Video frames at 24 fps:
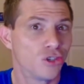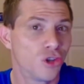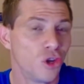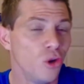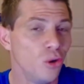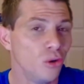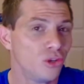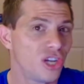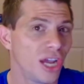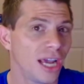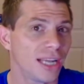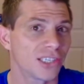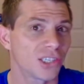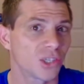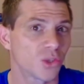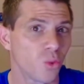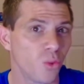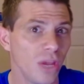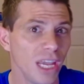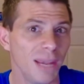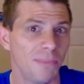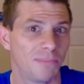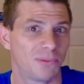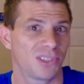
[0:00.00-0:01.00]
4 jet
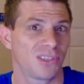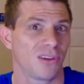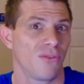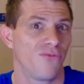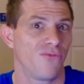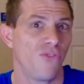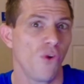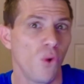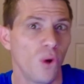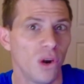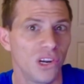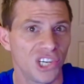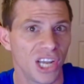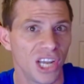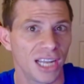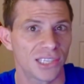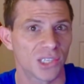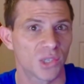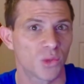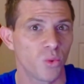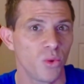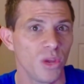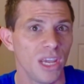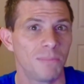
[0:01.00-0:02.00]

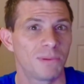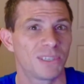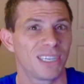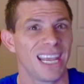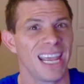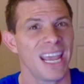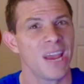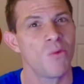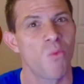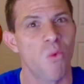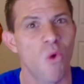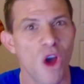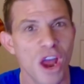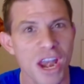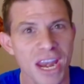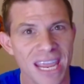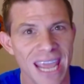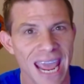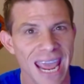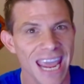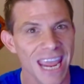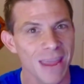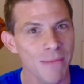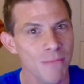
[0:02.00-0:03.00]
sweeps in one
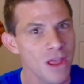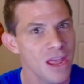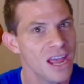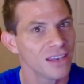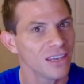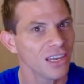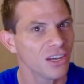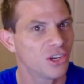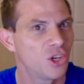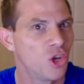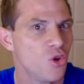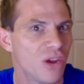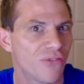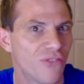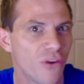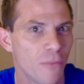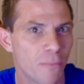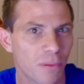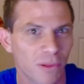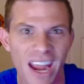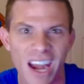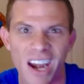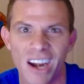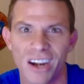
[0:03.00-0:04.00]
game to 2
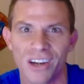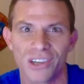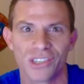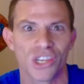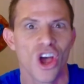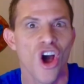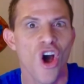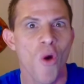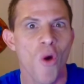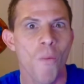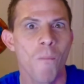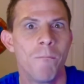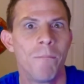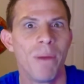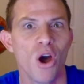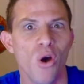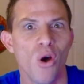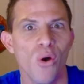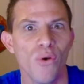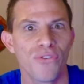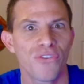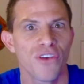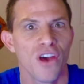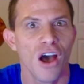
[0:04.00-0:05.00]
different players,
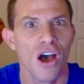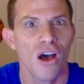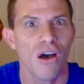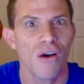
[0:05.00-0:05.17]
both